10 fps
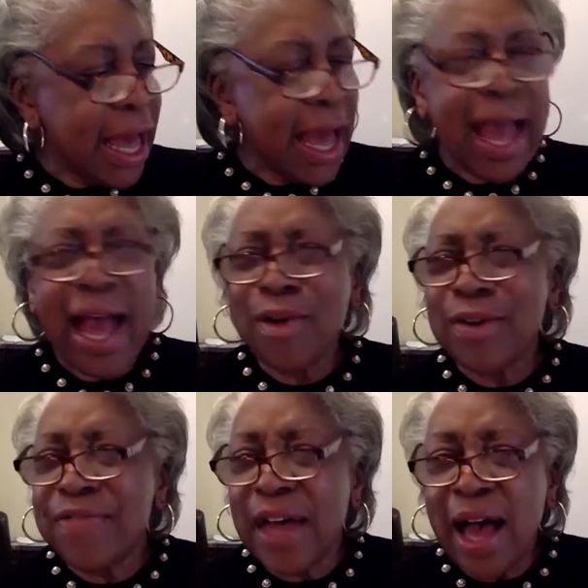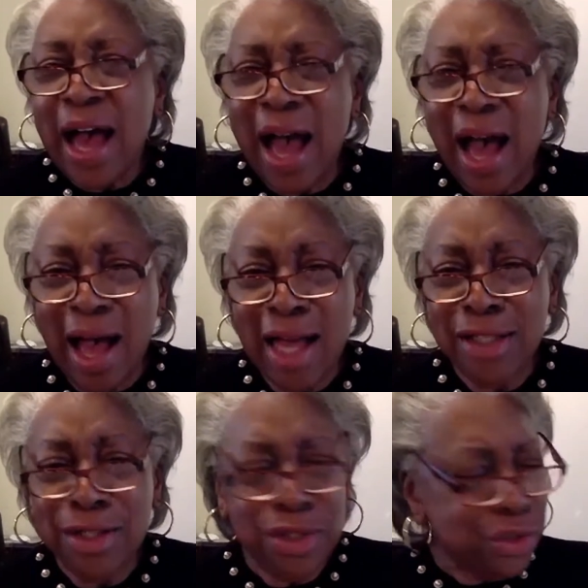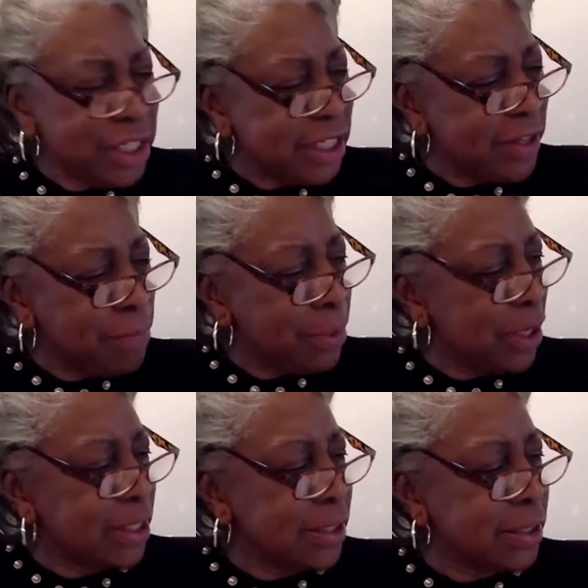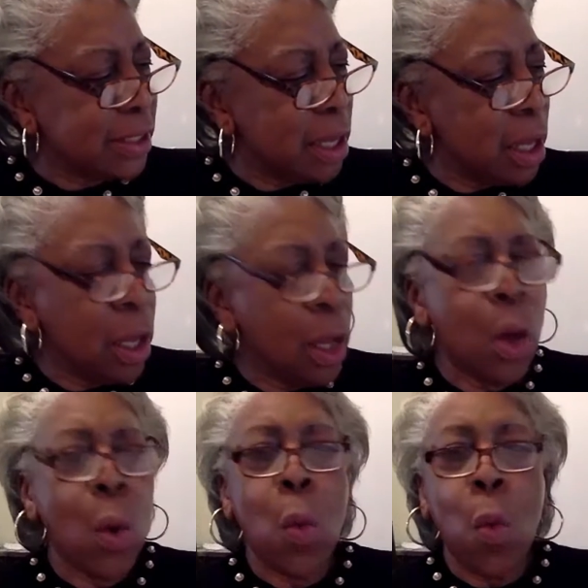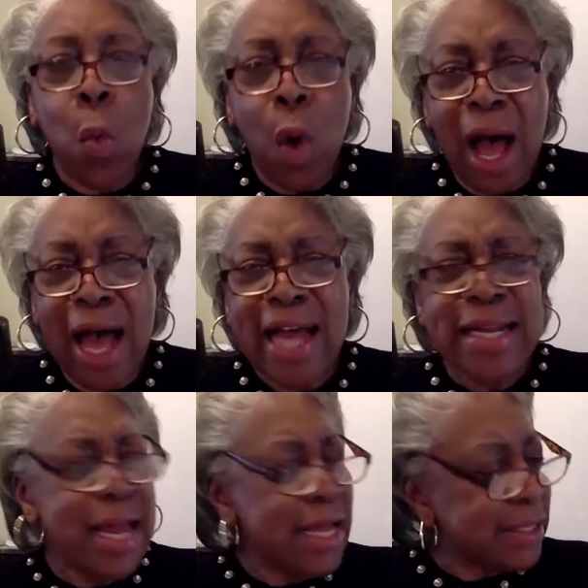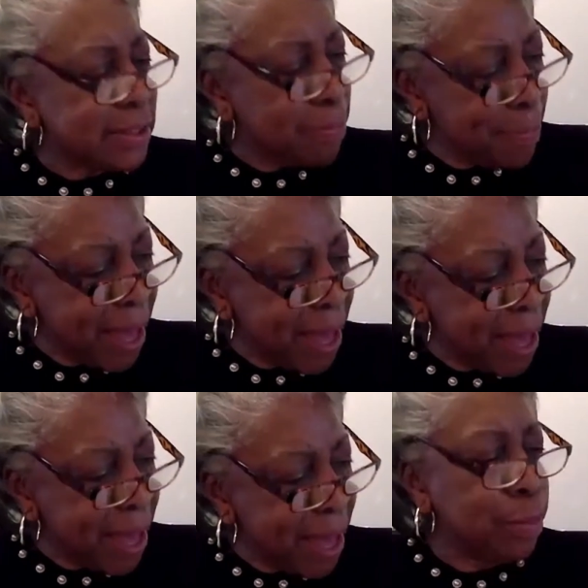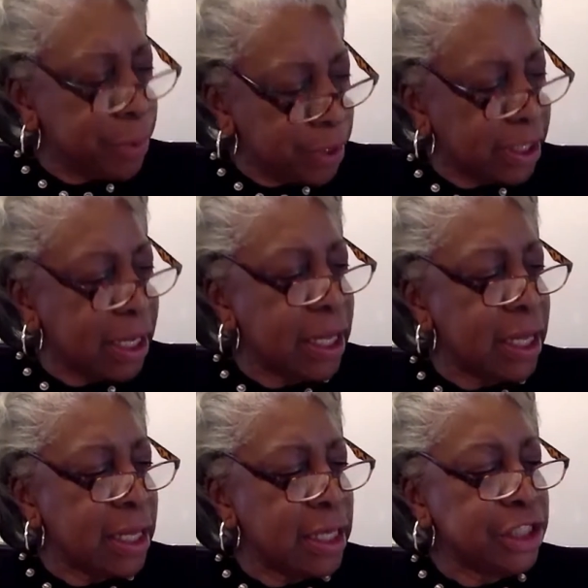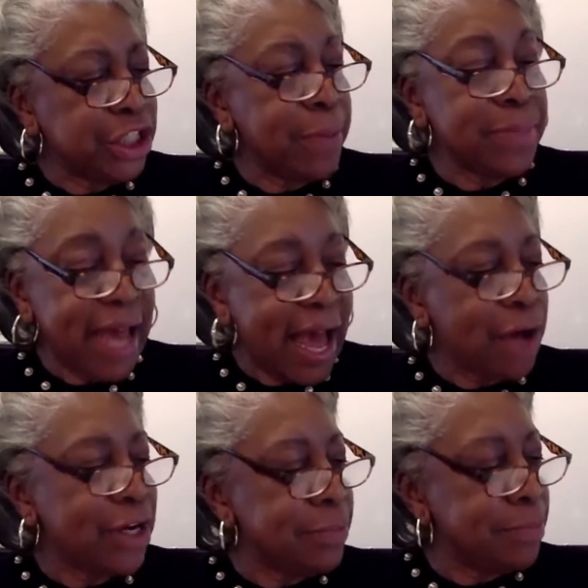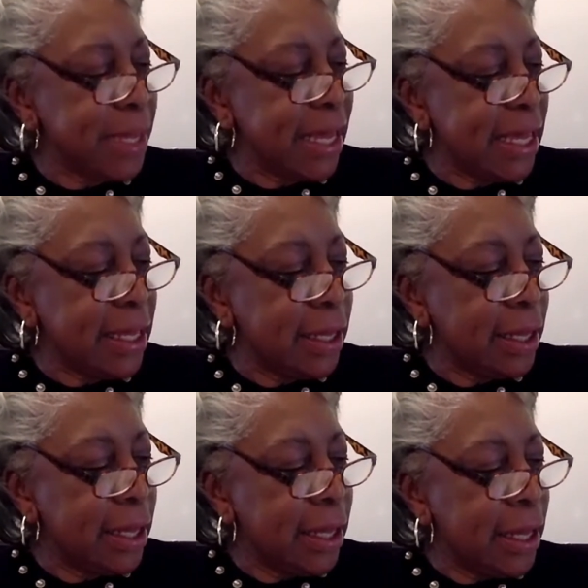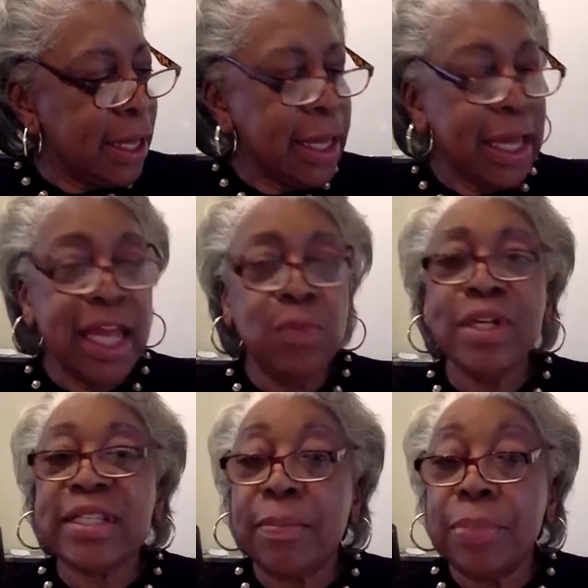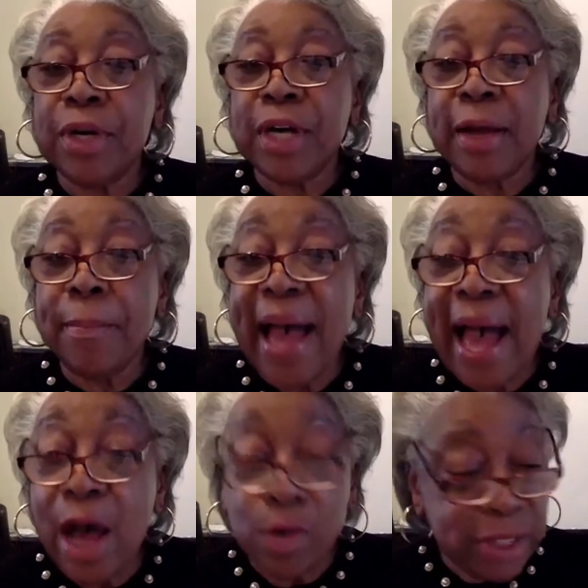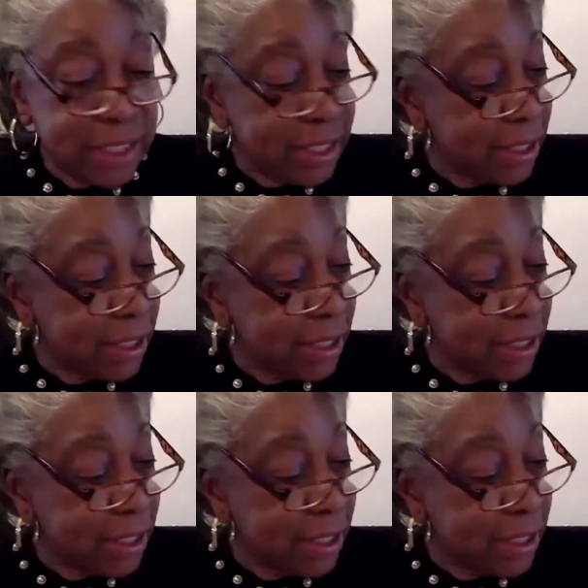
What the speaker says: Out of the hundreds of books, one special book jumped out at me. It was a book about